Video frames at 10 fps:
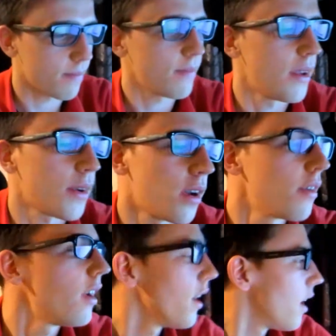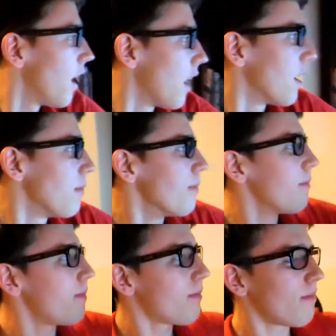there we go.
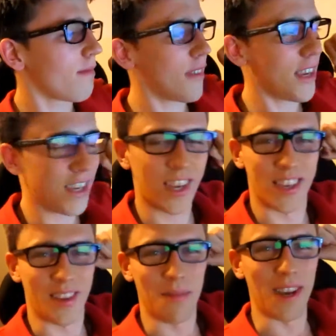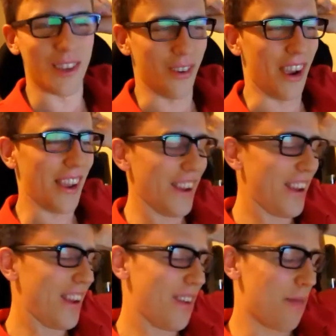It's just the best way.
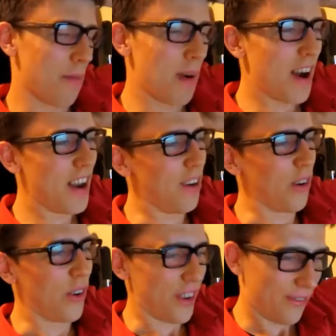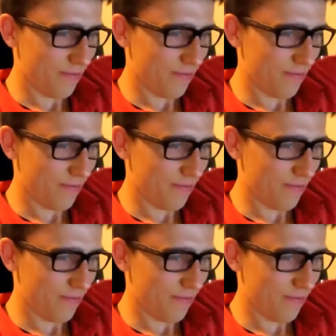My lord.